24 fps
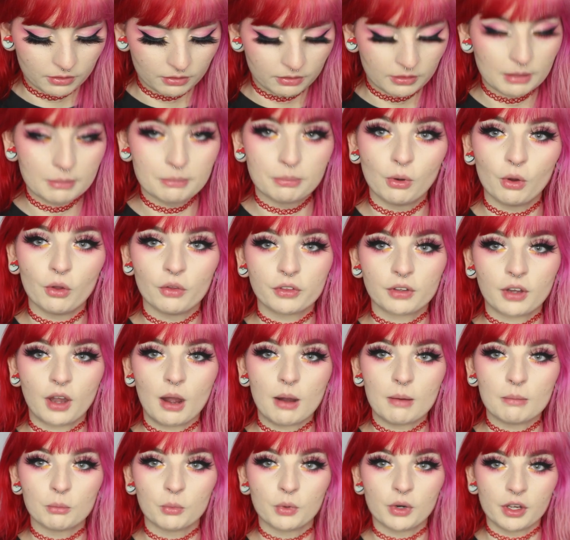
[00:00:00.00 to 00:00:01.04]
They both
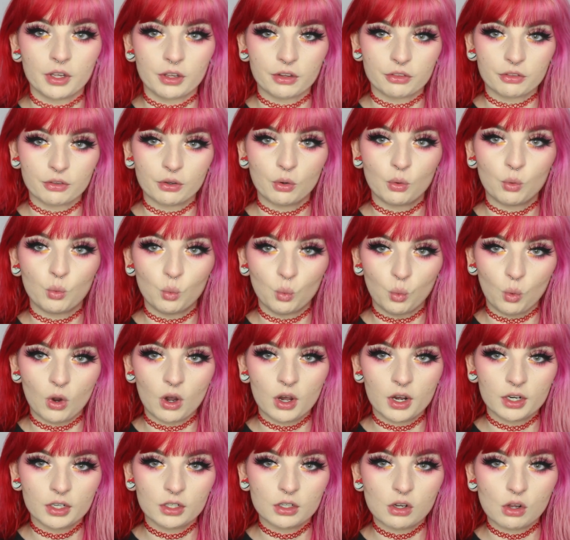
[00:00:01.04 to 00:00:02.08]
come with
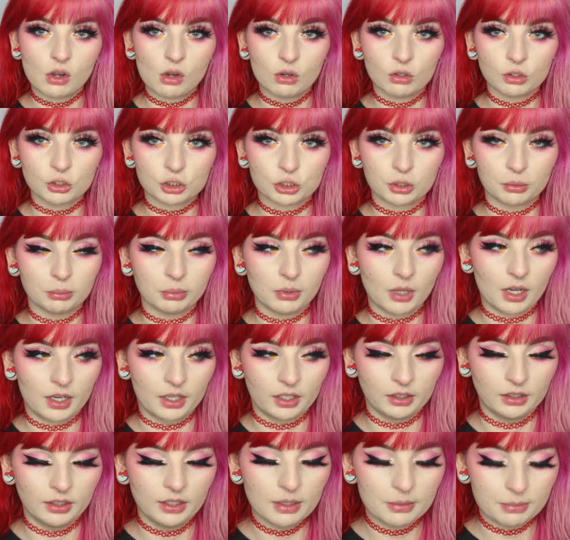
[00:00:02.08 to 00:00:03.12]
1 ultra
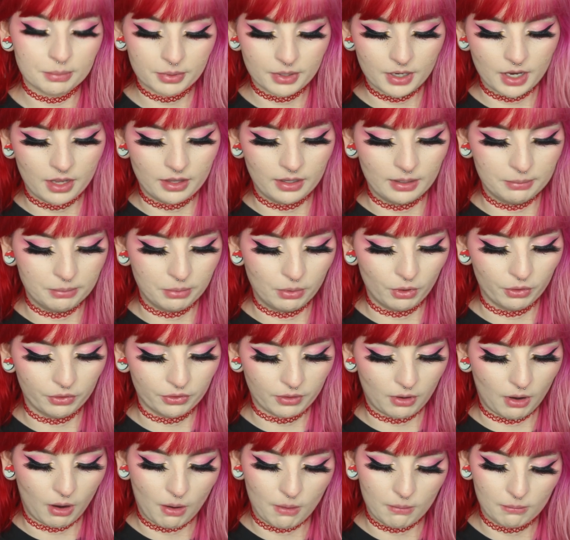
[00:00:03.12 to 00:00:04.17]
blotted lip, and they both
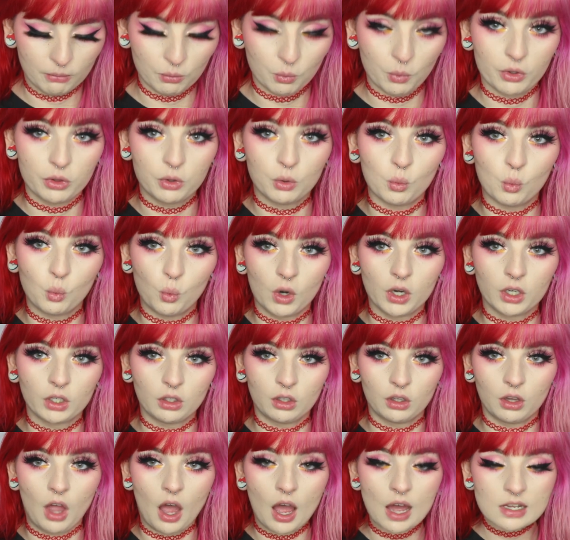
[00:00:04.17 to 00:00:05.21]
come with 1
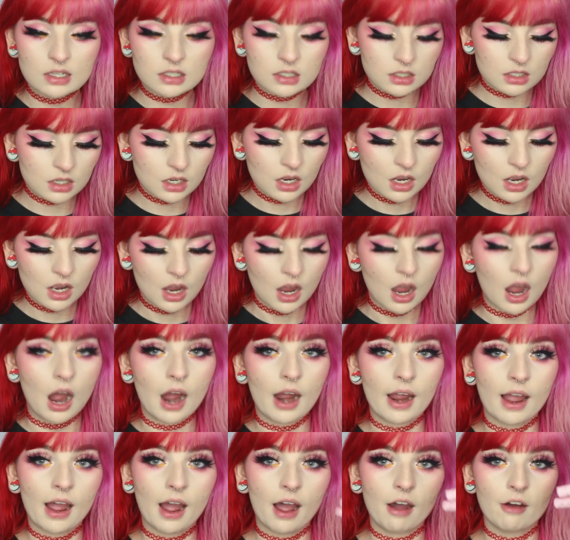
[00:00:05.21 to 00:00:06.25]
gloss.
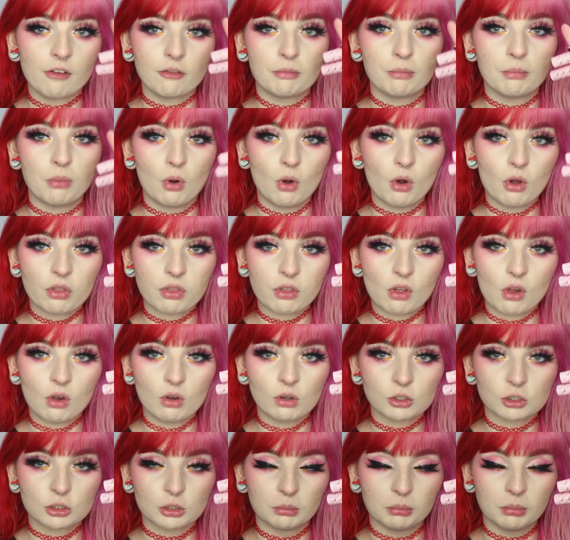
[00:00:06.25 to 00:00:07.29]
I have both
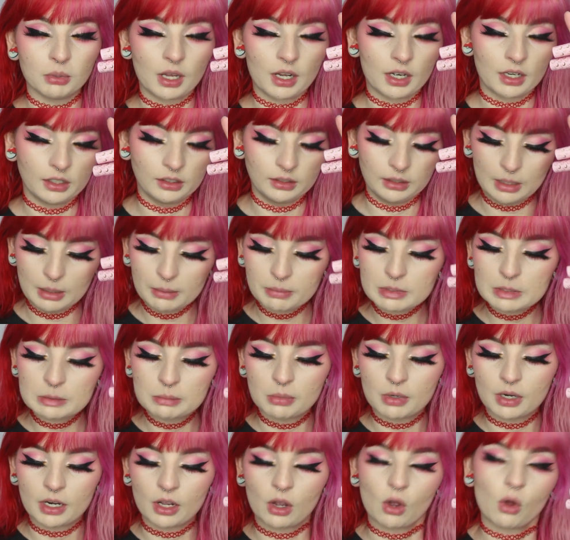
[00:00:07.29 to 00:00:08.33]
ultra blotted lips,
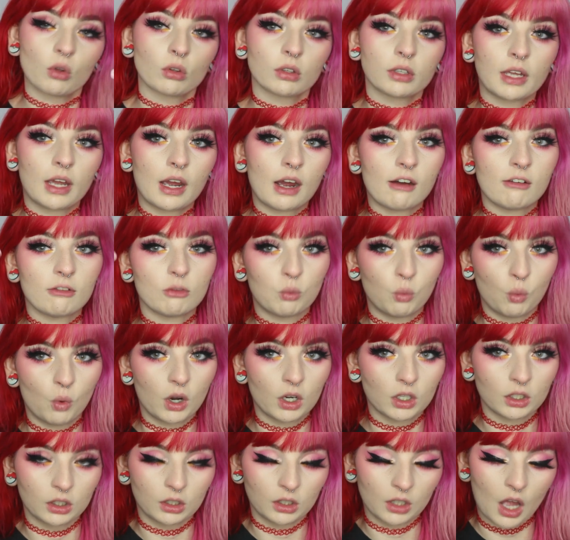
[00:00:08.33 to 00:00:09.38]
but I only have
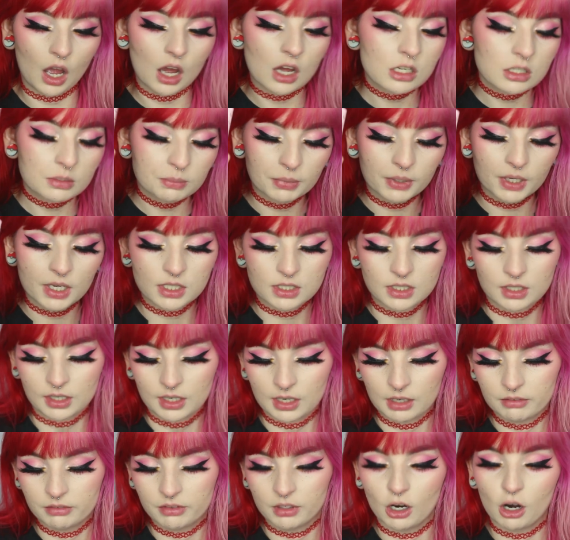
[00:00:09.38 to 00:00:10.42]
1 gloss because I
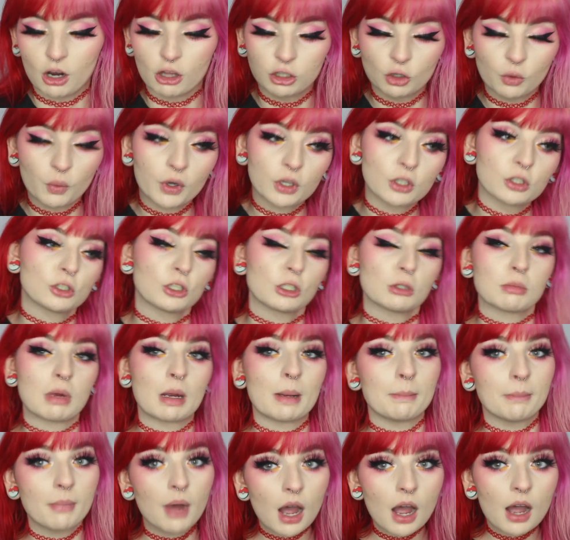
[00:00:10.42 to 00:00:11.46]
gave the other one to my
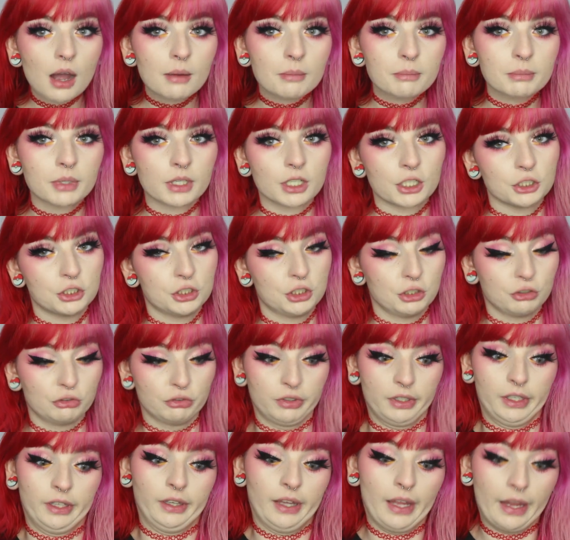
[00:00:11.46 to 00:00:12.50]
mom because she
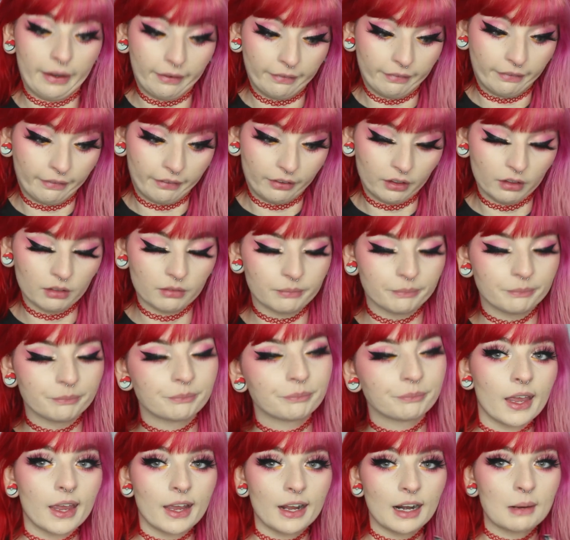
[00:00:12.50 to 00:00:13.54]
really liked it.
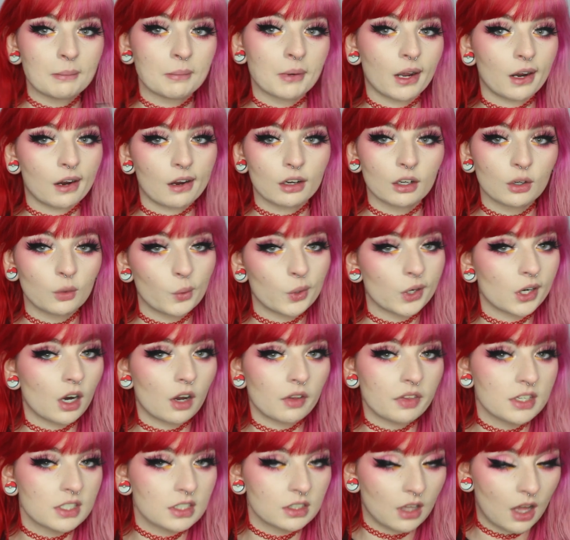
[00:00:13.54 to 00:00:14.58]
And I'm not gonna wear
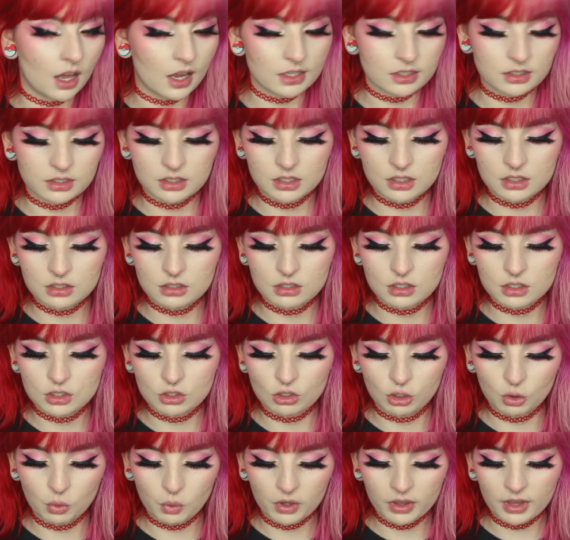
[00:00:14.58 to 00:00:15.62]
all these glosses.
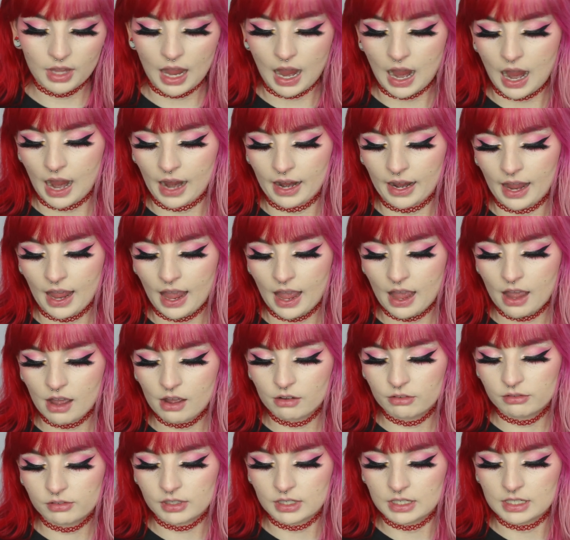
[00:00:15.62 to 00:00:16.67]
So the one that I
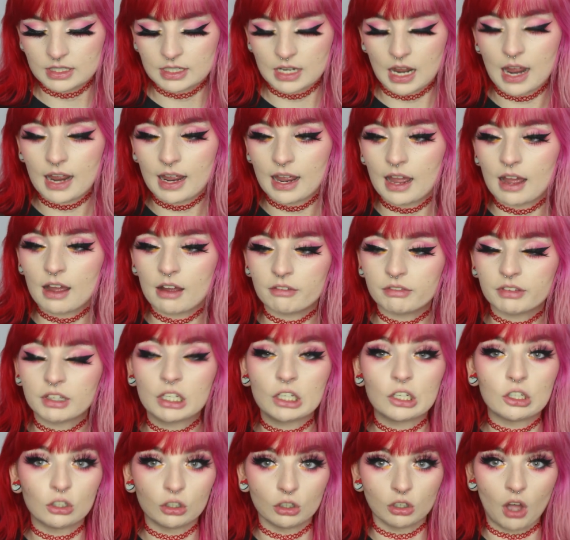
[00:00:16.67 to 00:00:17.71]
have is, I have
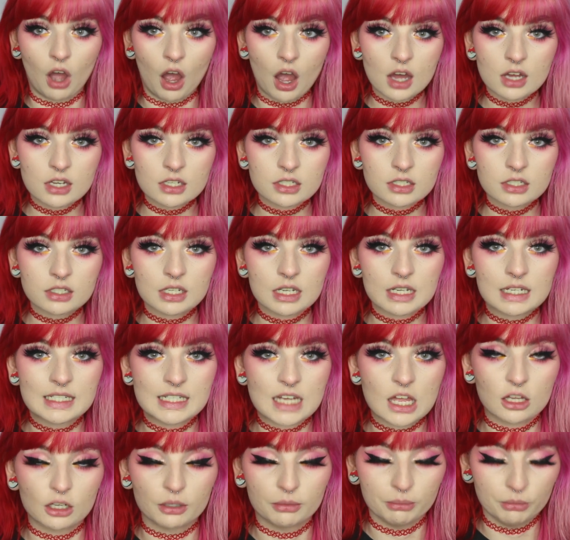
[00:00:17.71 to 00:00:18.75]
the gloss
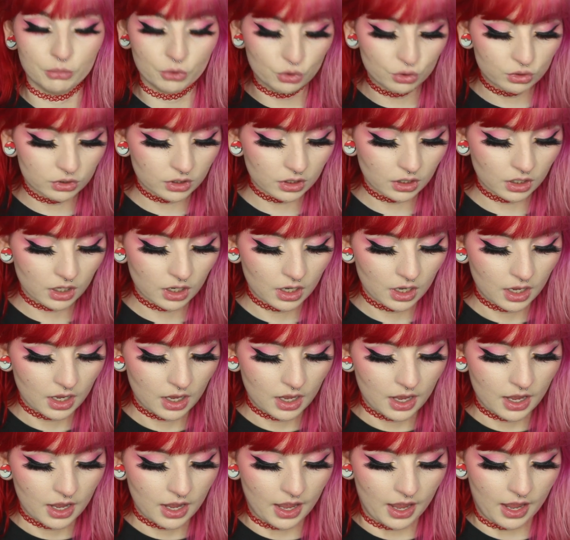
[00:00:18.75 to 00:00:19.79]
Sailor Moon,
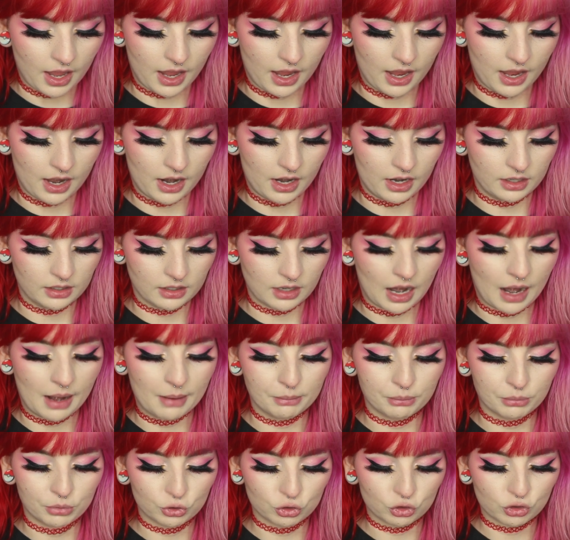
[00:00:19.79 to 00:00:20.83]
and
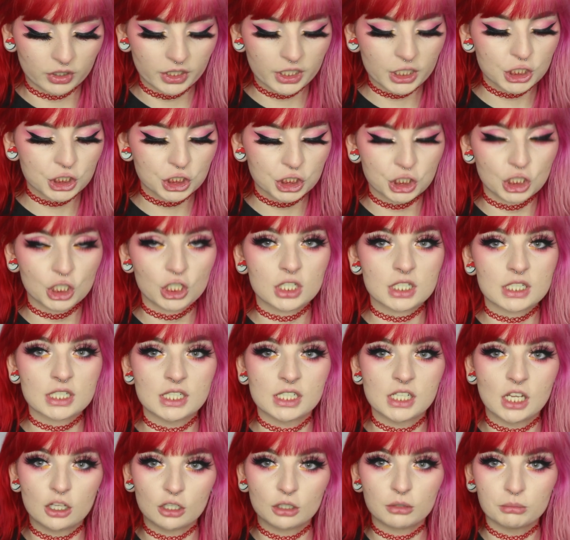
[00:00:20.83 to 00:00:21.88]
I'm pretty sure
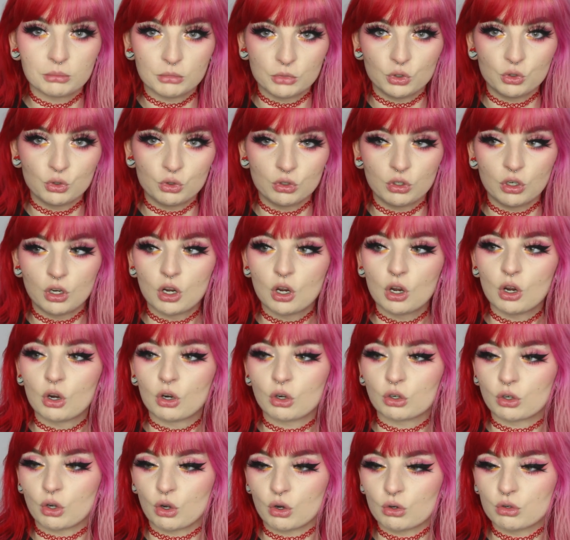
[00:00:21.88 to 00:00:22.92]
Sailor Moon
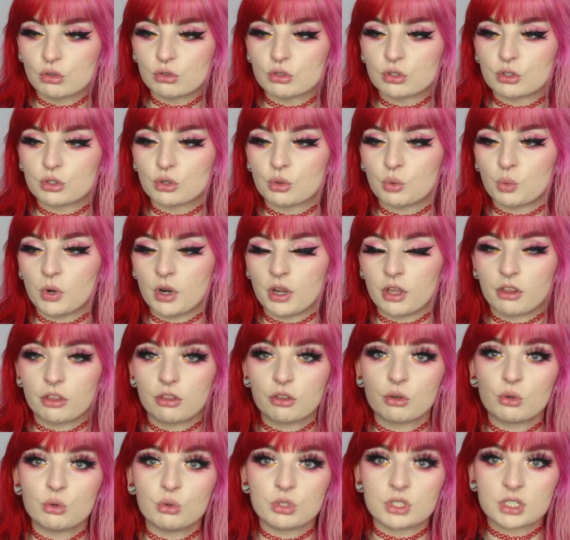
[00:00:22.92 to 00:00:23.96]
goes
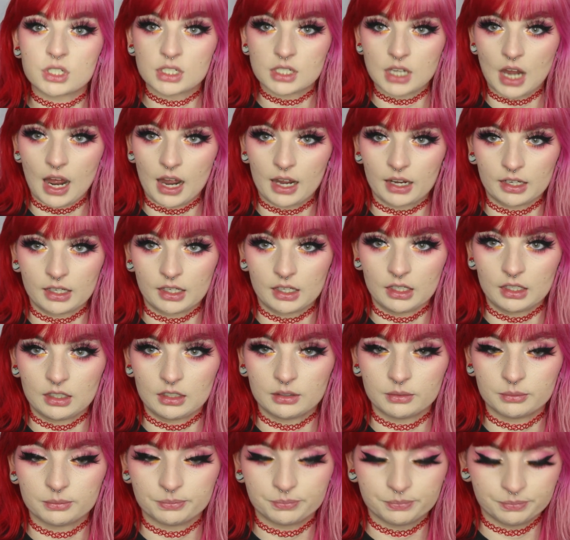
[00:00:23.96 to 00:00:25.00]
with
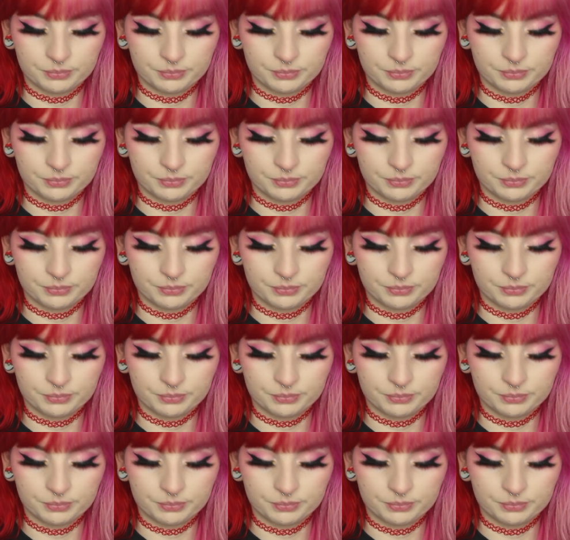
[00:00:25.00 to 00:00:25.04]
Usagi.